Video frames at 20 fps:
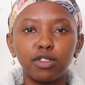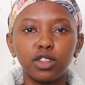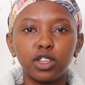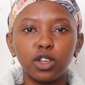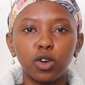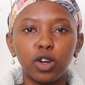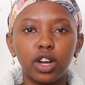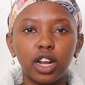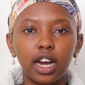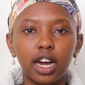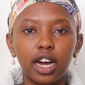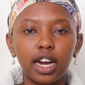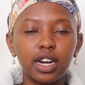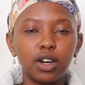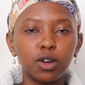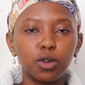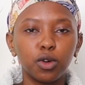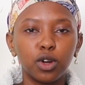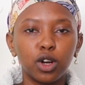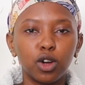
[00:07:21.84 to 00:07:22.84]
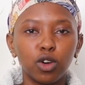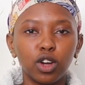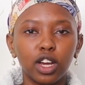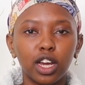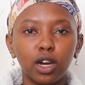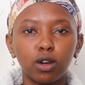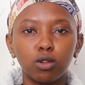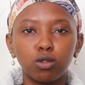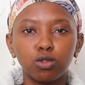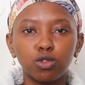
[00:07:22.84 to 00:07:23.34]
venye
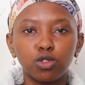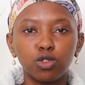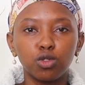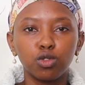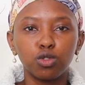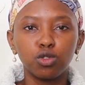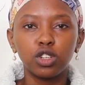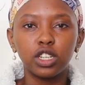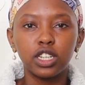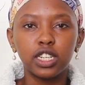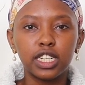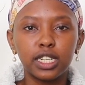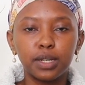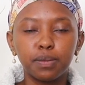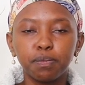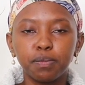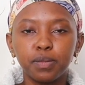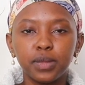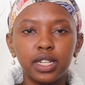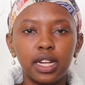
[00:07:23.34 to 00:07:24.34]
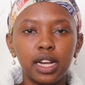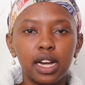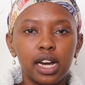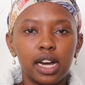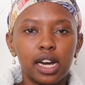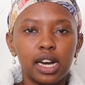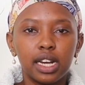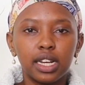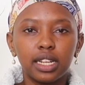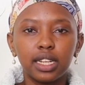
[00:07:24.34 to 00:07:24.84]
wanaongea kuhusu nini,
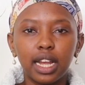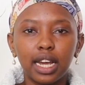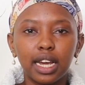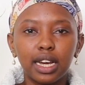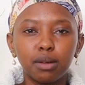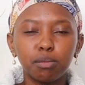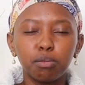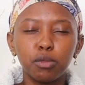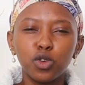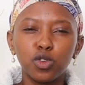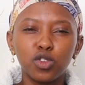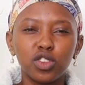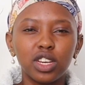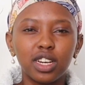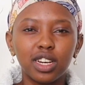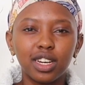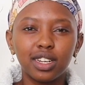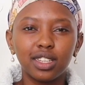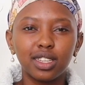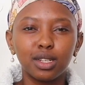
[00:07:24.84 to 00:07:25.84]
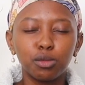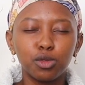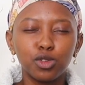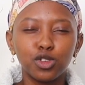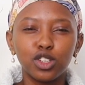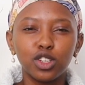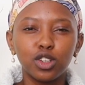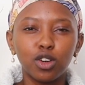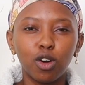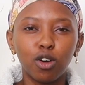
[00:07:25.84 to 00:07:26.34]
like music, the
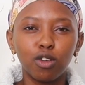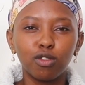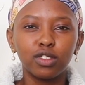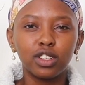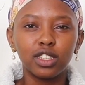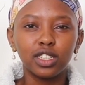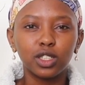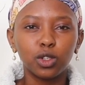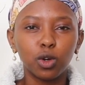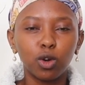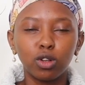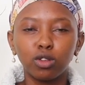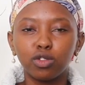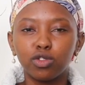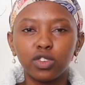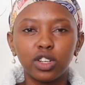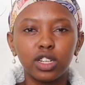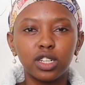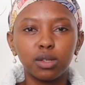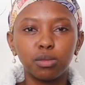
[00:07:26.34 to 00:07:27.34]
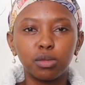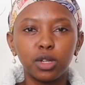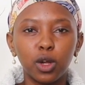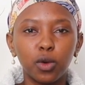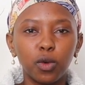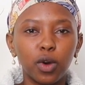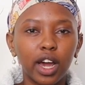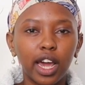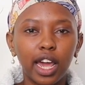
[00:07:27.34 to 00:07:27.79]
music of this whole film ilikuwa